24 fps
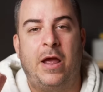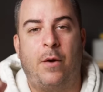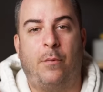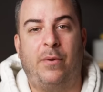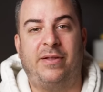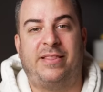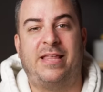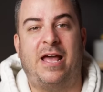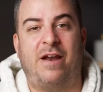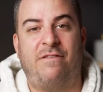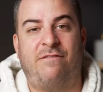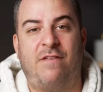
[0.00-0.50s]
with
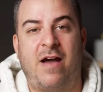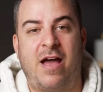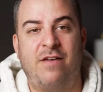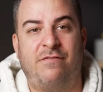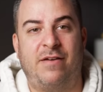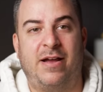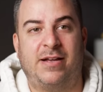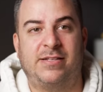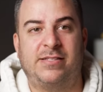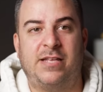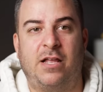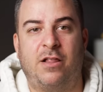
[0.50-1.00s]
that
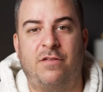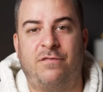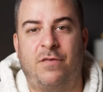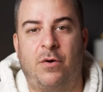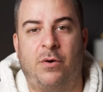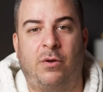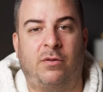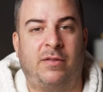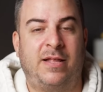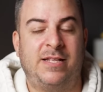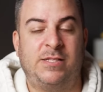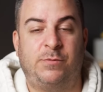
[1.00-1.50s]
5x
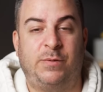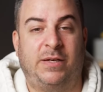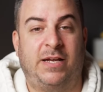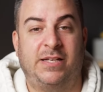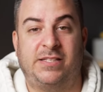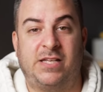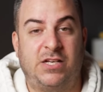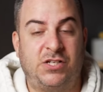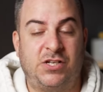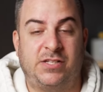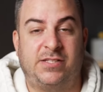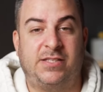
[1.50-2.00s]
telephoto lens because
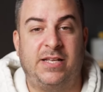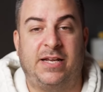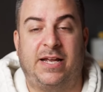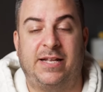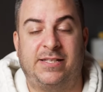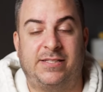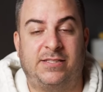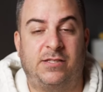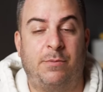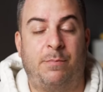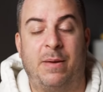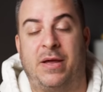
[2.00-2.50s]
I just think
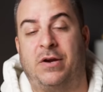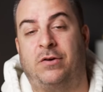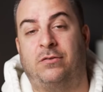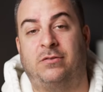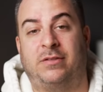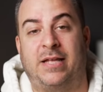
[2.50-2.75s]
it's the better